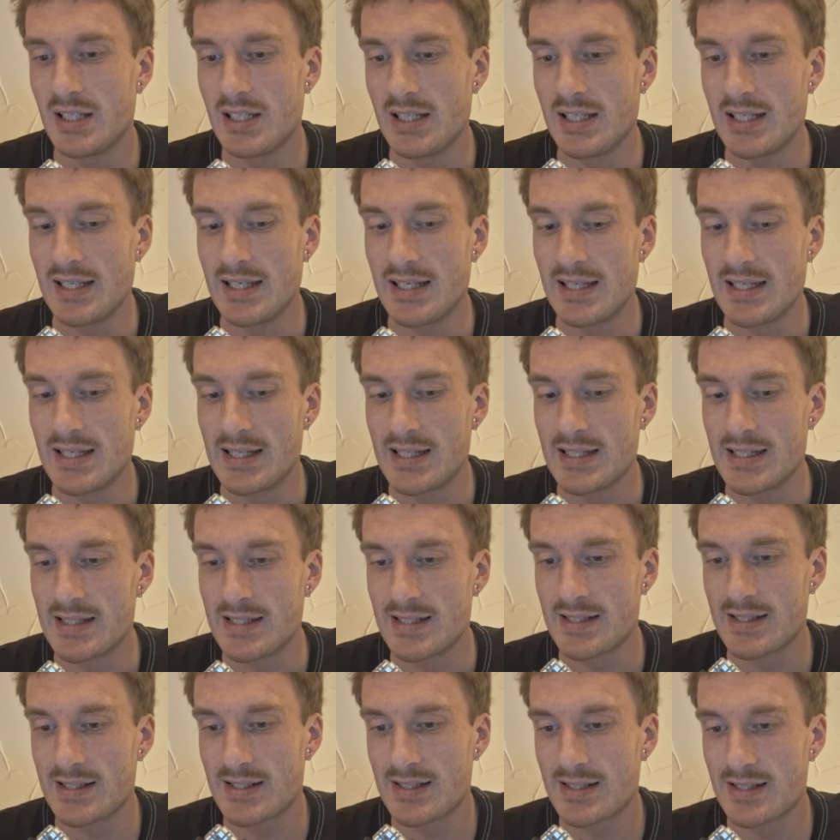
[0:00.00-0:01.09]

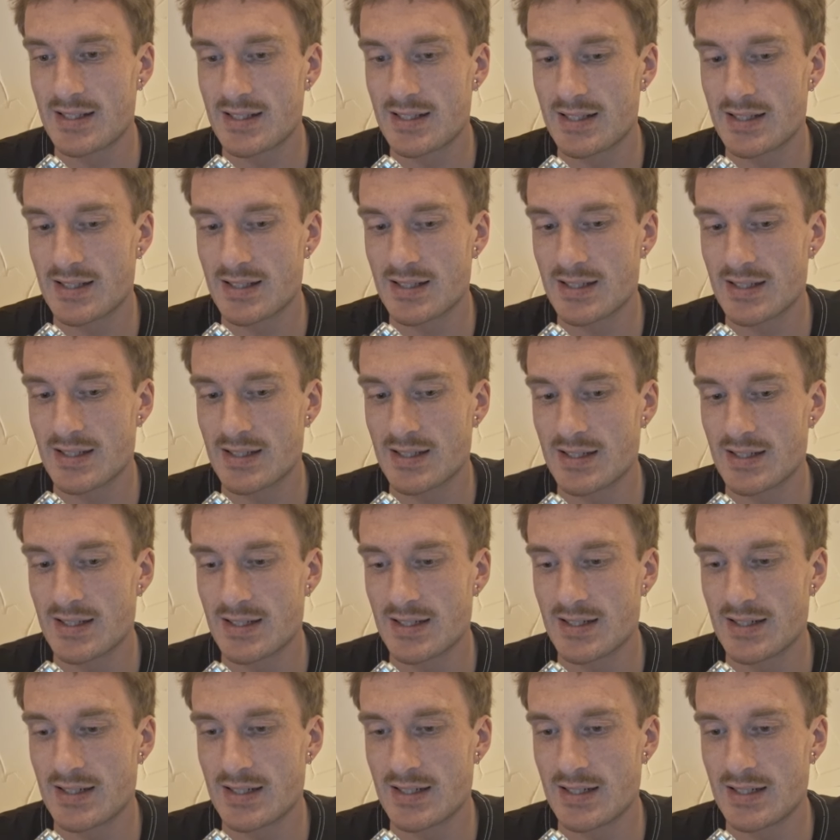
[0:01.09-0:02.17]
is
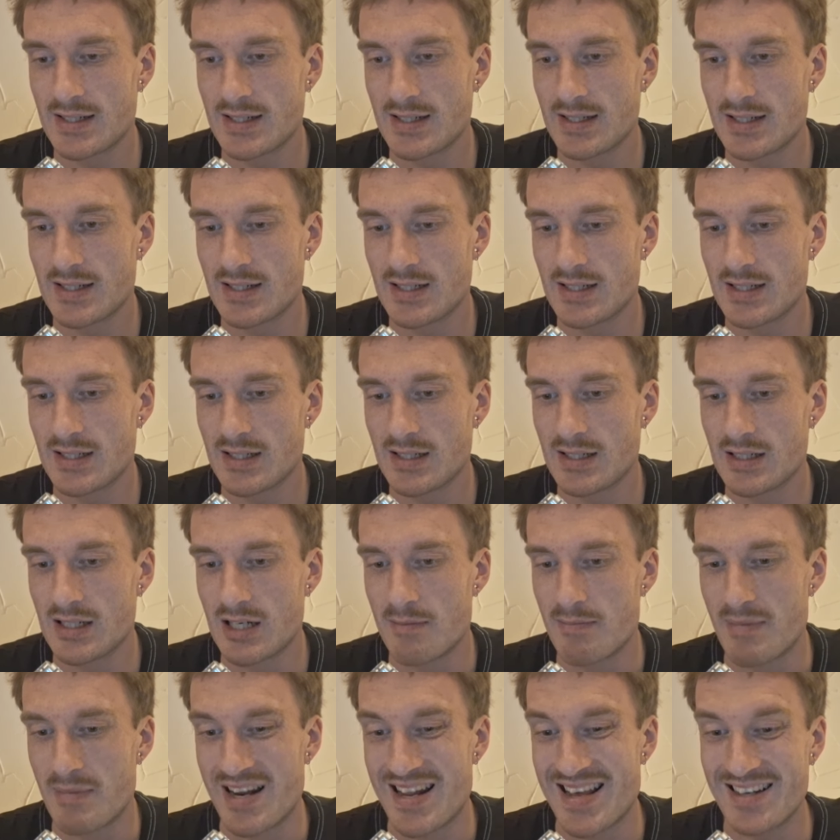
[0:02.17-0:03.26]
a
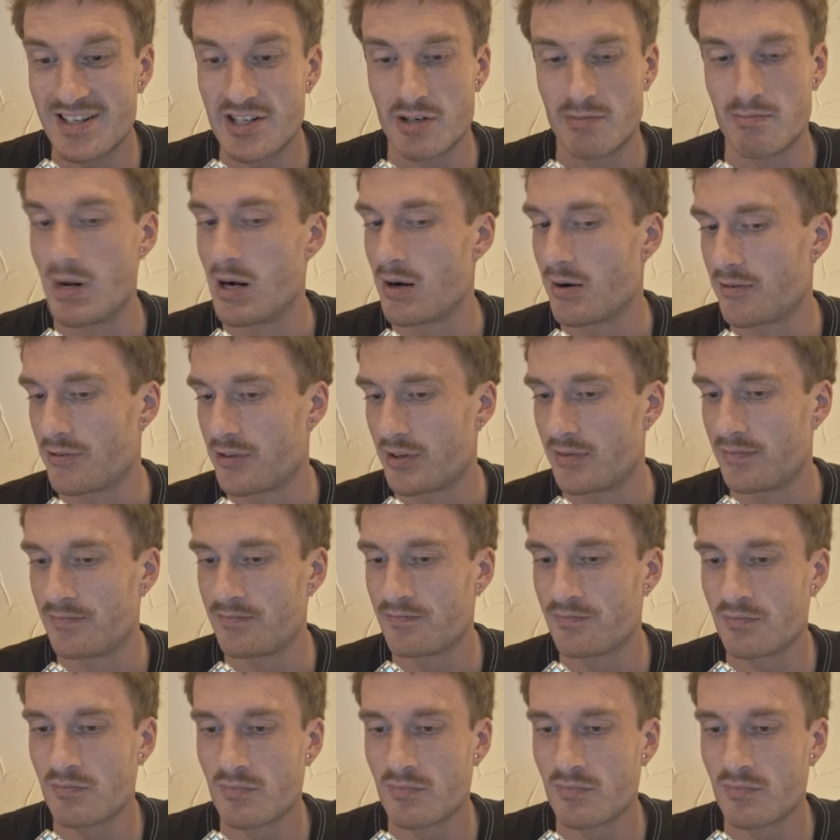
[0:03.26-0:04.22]
Manhattan Marathon,